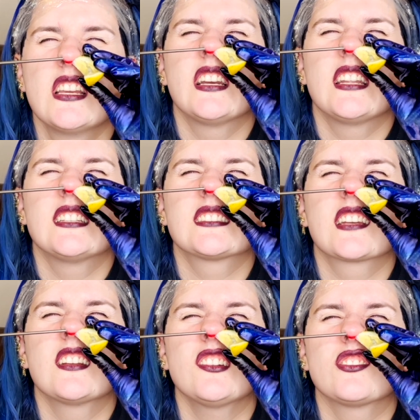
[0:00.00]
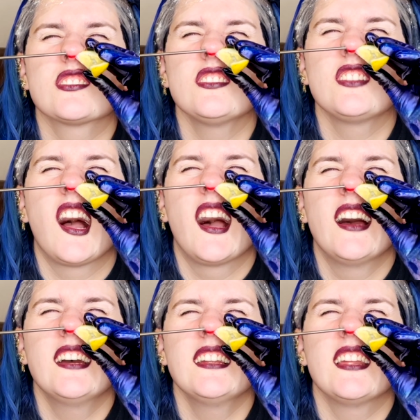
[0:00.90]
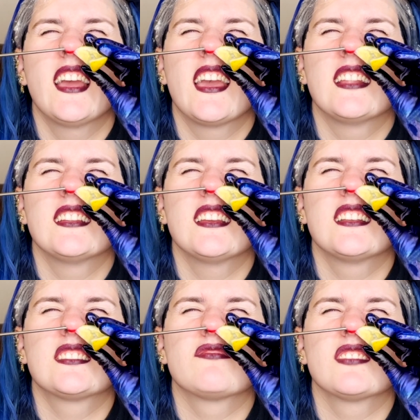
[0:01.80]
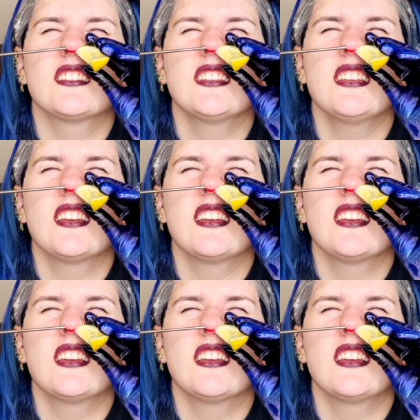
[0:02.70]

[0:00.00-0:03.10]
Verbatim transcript: and it's gonna hurt a lot and it's really